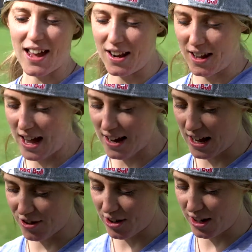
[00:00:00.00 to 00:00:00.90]
and I had
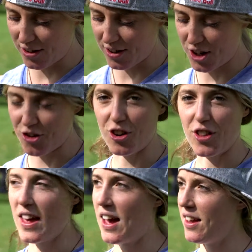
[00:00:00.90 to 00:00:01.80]
actually a surgery
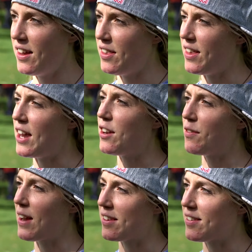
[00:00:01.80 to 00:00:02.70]
on that at the end
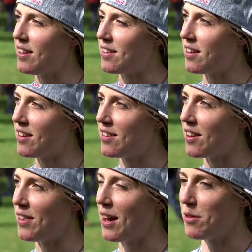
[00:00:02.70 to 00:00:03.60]
of last season,
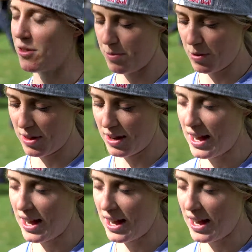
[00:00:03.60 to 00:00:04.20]
so that was probably the